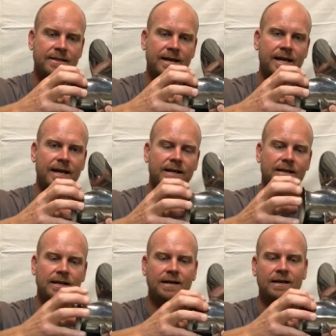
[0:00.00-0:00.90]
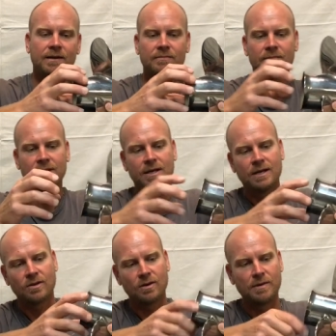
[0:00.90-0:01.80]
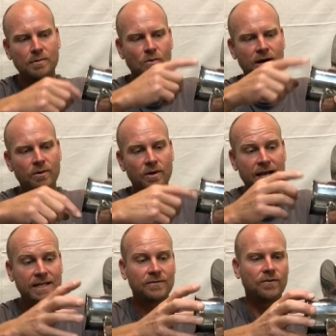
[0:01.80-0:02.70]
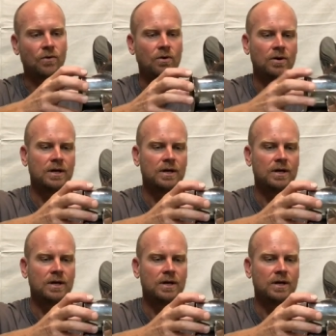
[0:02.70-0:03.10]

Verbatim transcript: there, um, a lot of people wonder what that's for.